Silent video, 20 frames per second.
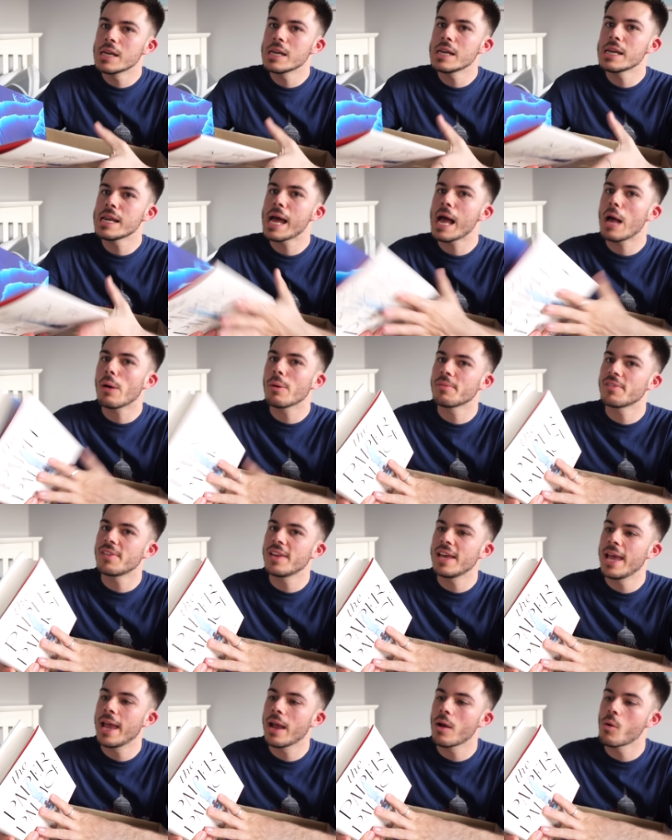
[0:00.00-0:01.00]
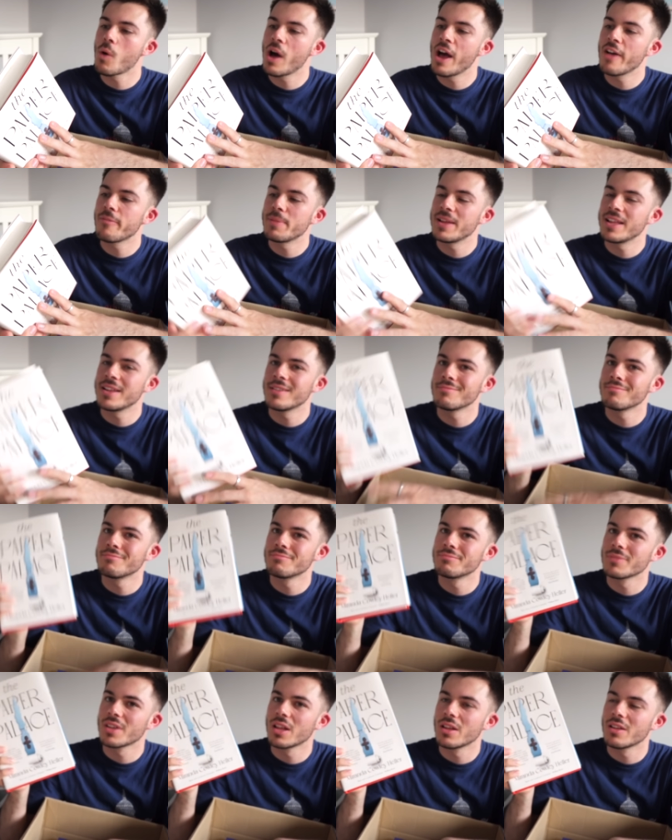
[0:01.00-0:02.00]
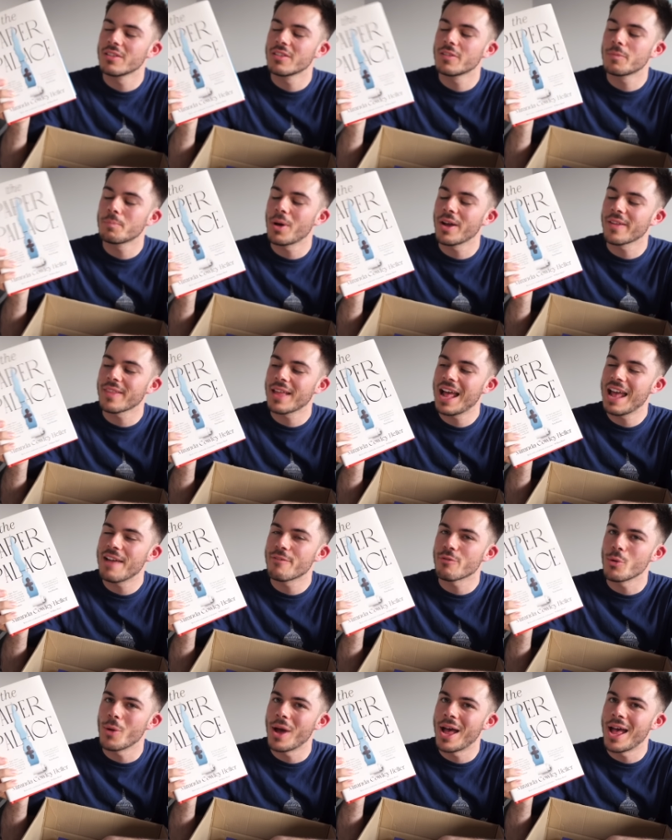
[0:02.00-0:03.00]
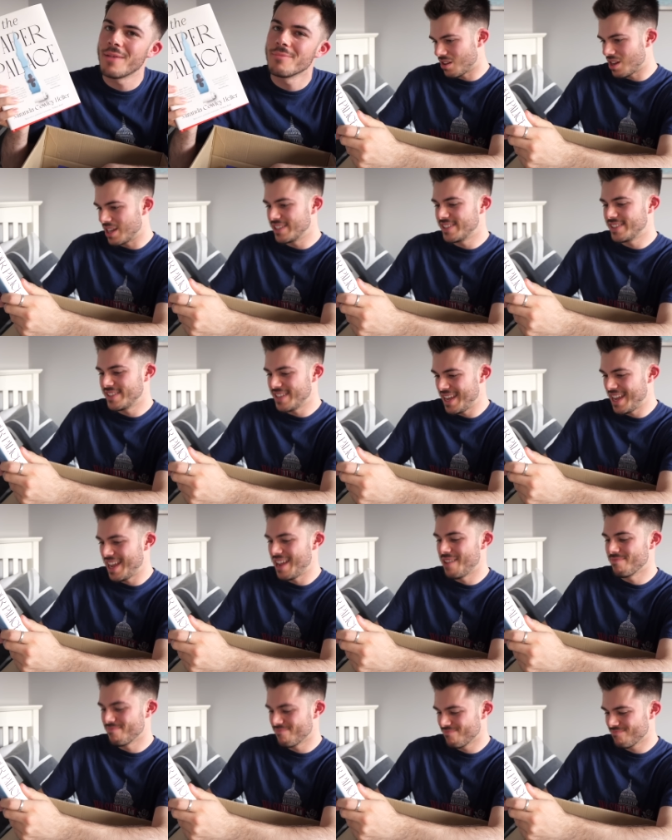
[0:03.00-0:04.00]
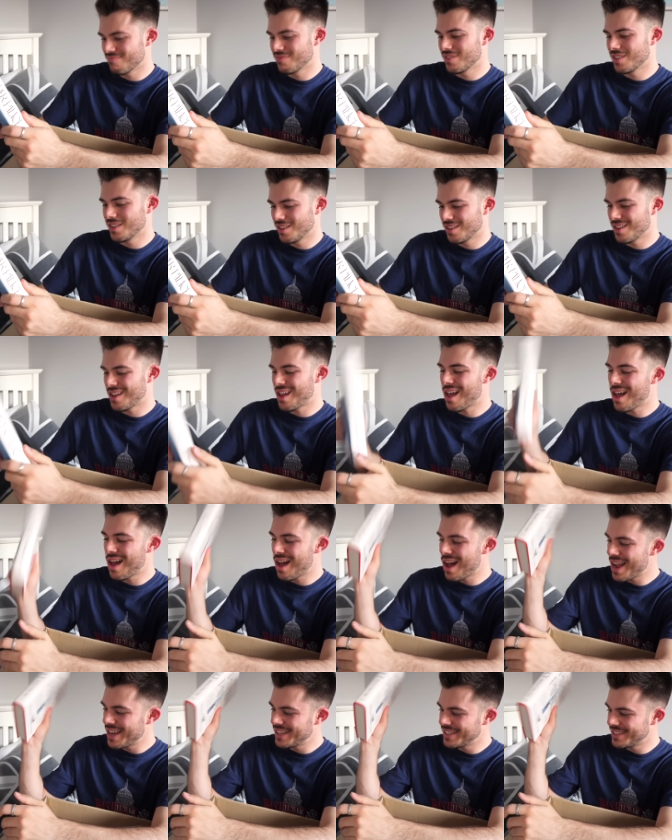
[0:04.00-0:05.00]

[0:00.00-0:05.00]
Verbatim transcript: Now I'm seeing why I've been spotting that everywhere. I see. I